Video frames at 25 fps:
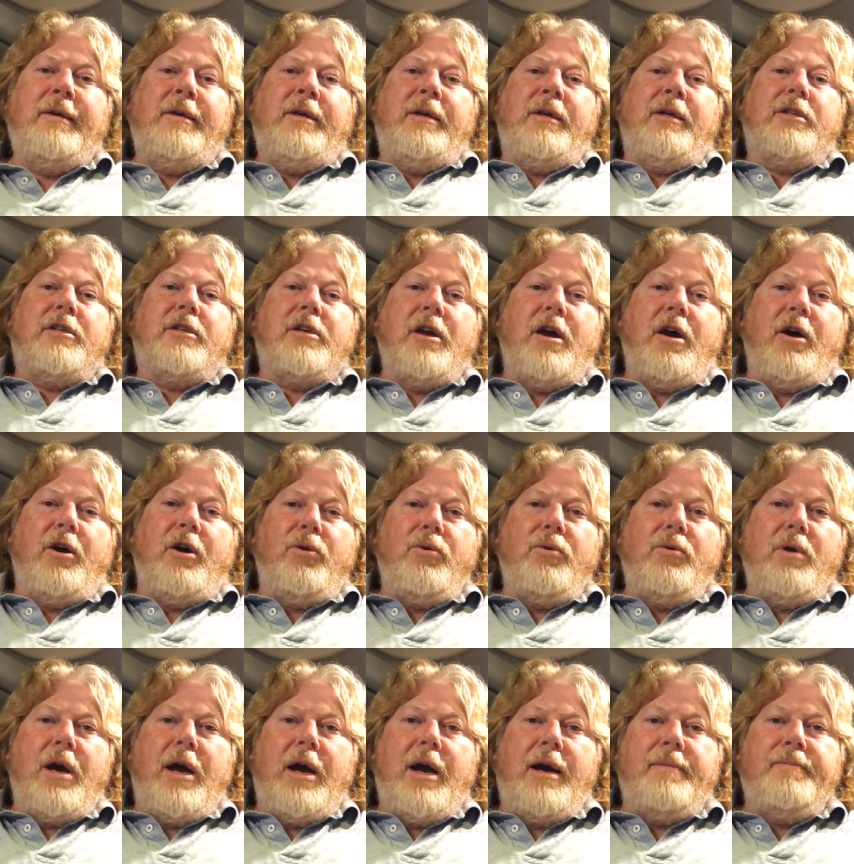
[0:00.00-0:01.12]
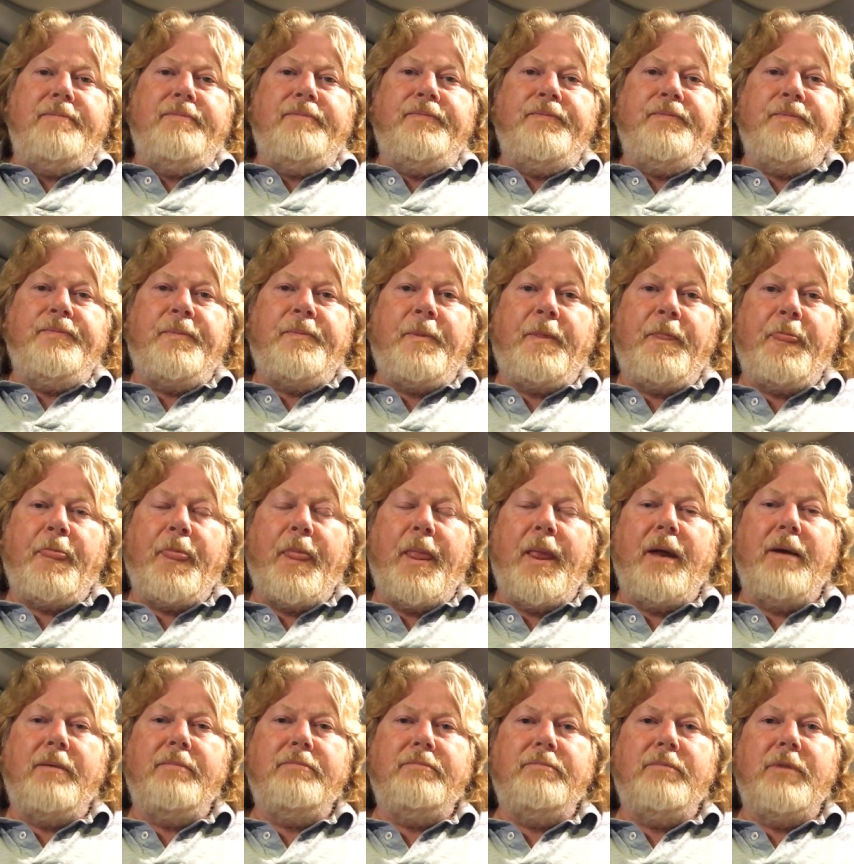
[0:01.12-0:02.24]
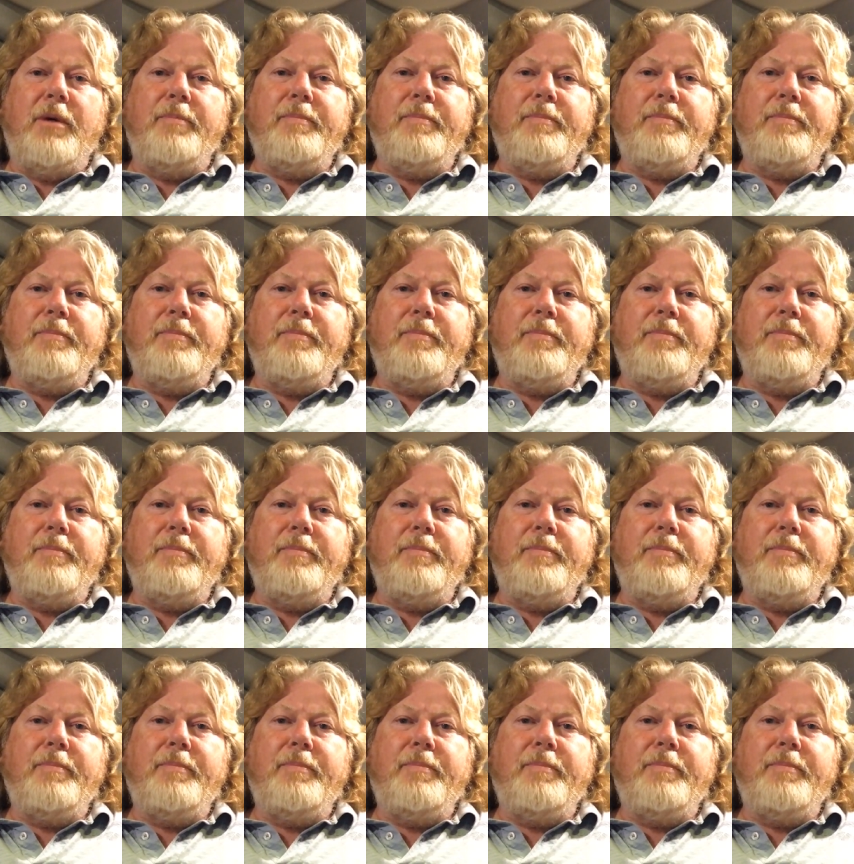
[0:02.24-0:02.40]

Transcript: So, my